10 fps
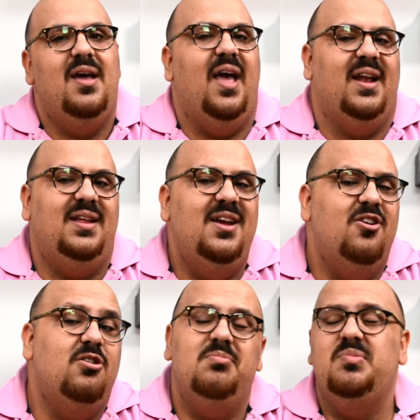And
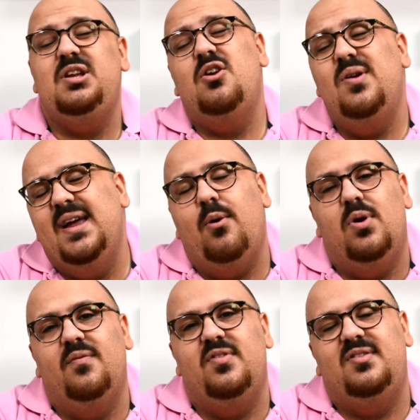here, you don't get
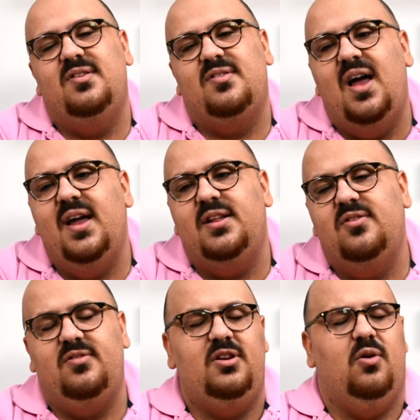one of his
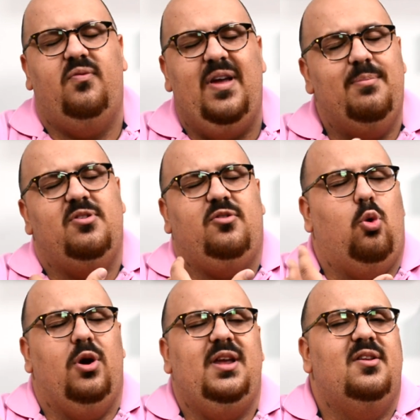designs, famous
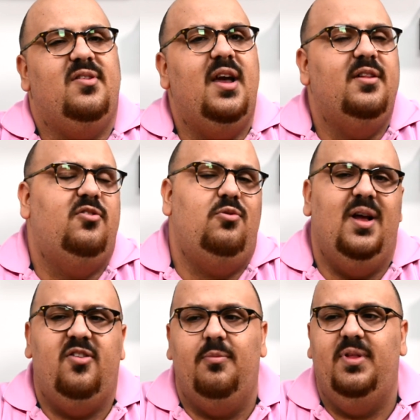quirky designs. You
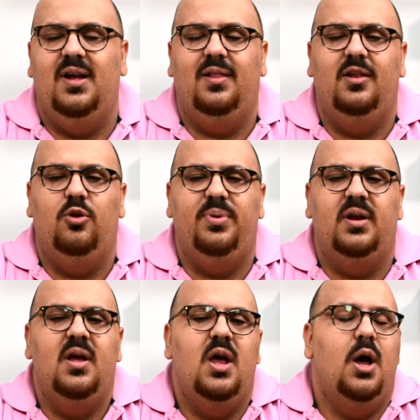get something a little
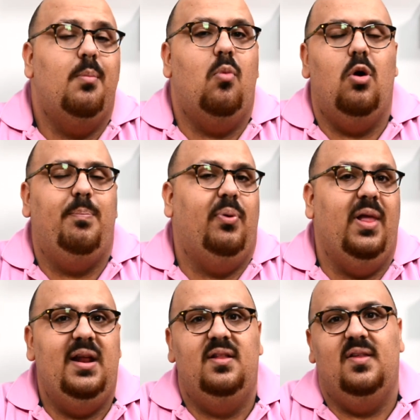bit more
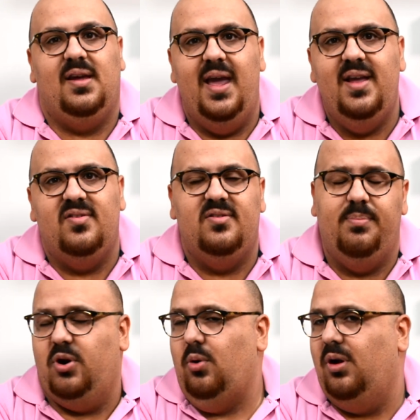plain in the case,
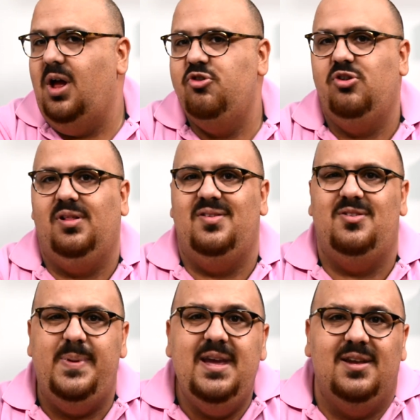but horologically
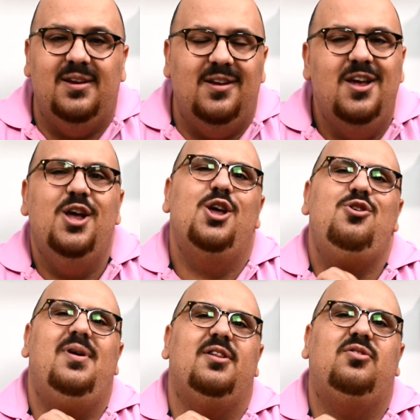speaking,
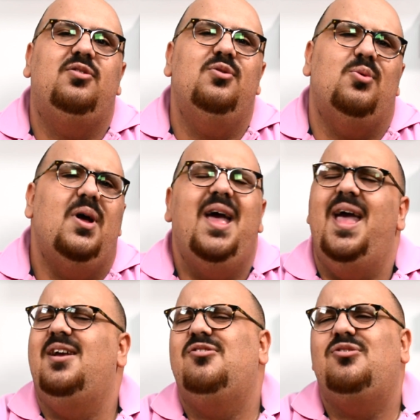you get two
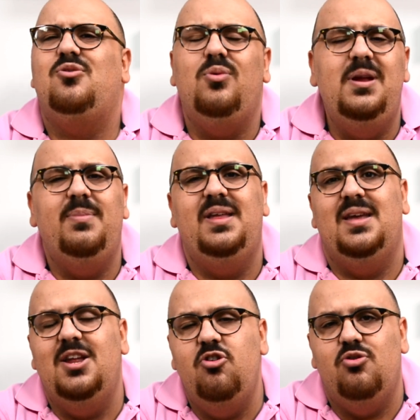extremely
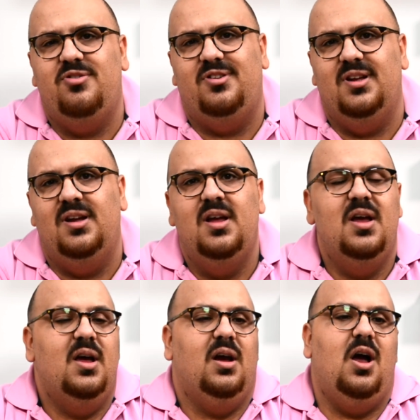interesting
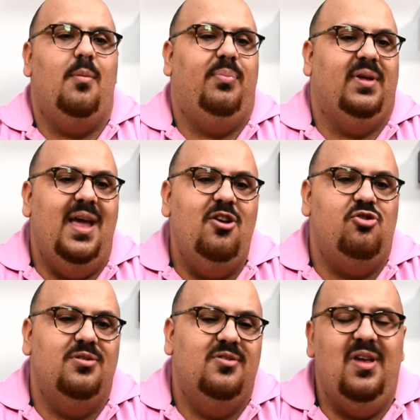
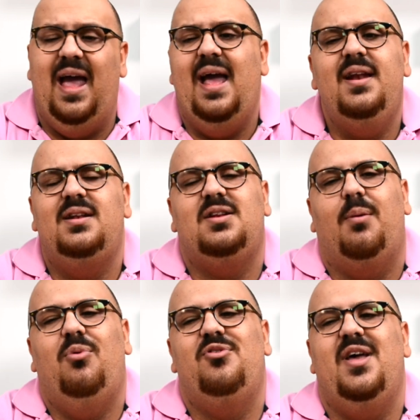complications, and it
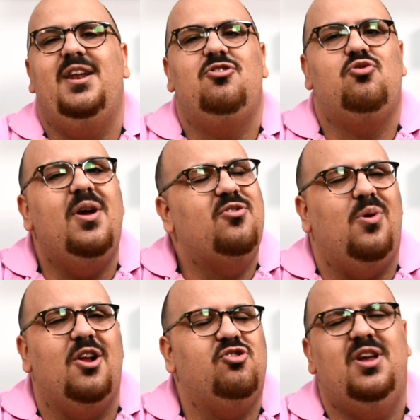doubles at a dress
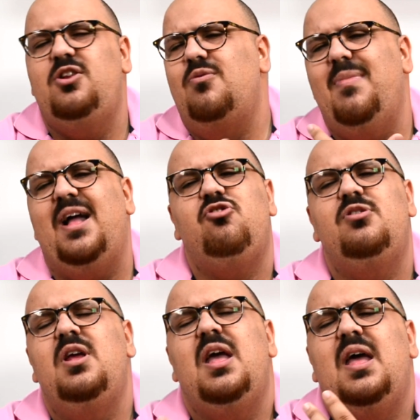watch. Can you
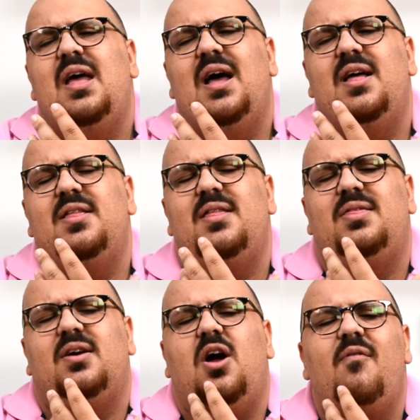imagine
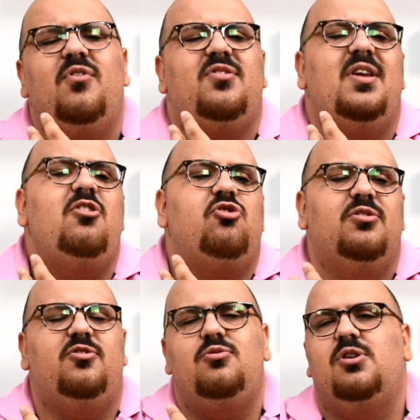the
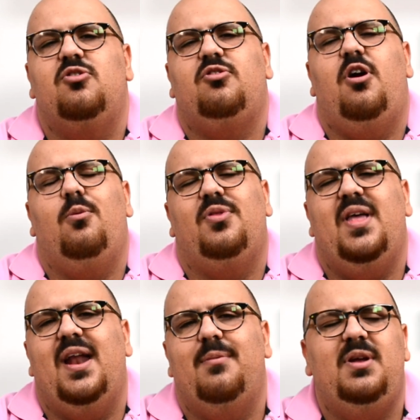conversations you can start with
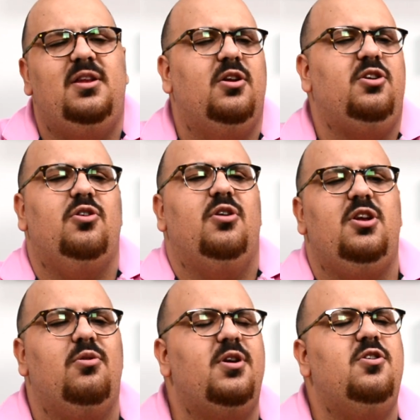that? I mean,
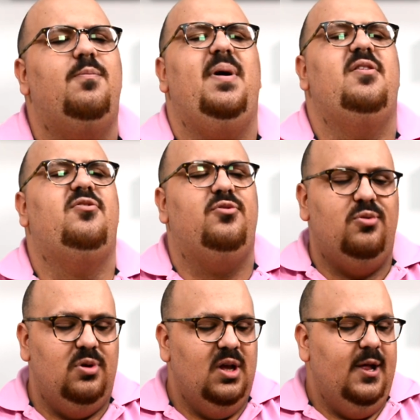you're in your best
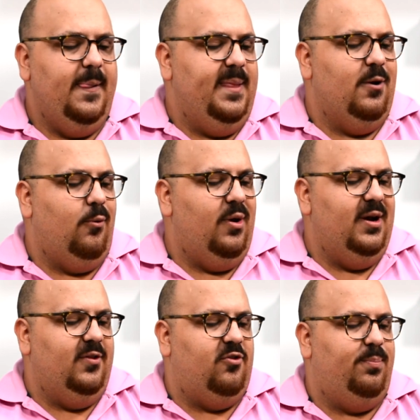suit, you're
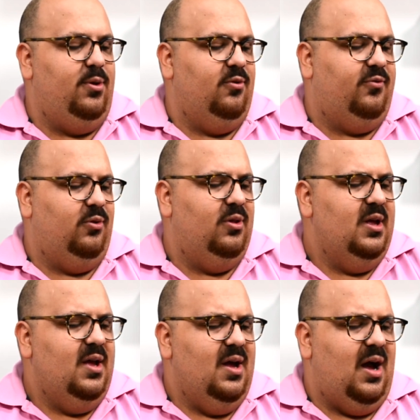wearing this beautiful
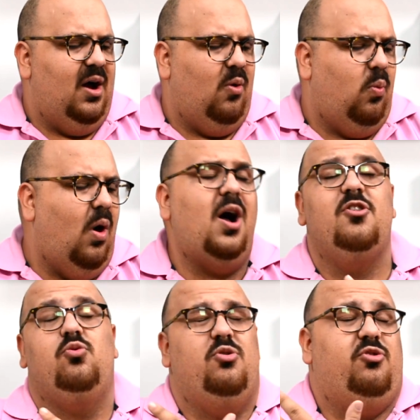
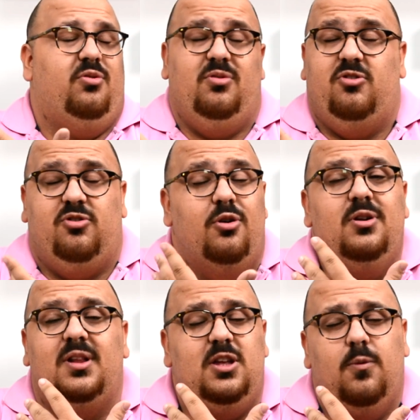watch, which
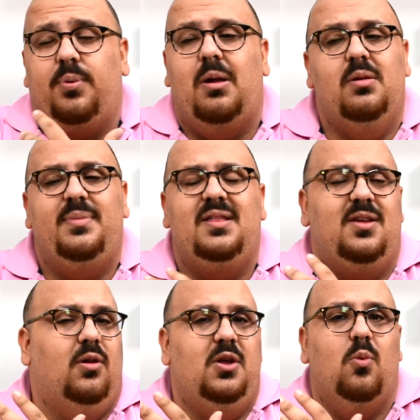certainly you'll probably be
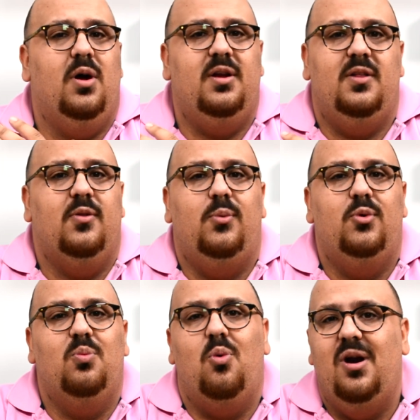the only one in the
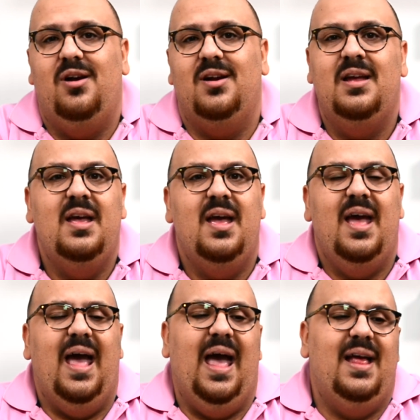room wearing,
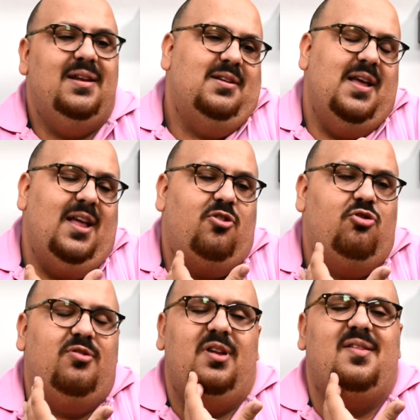and
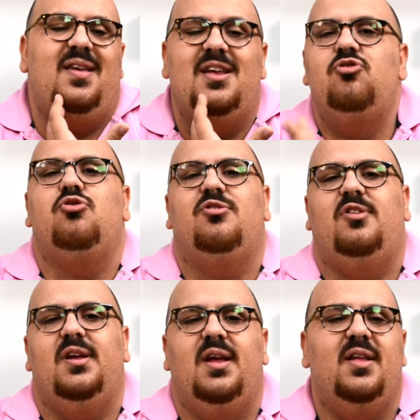it's
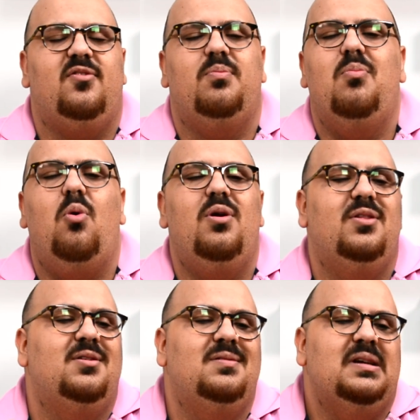interesting. It's more
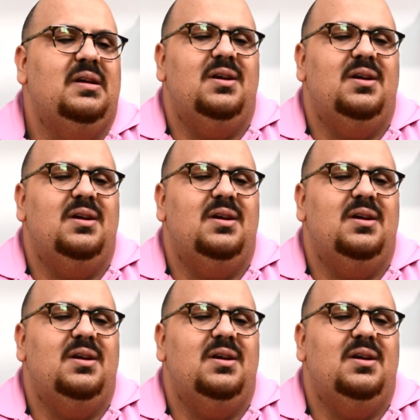interesting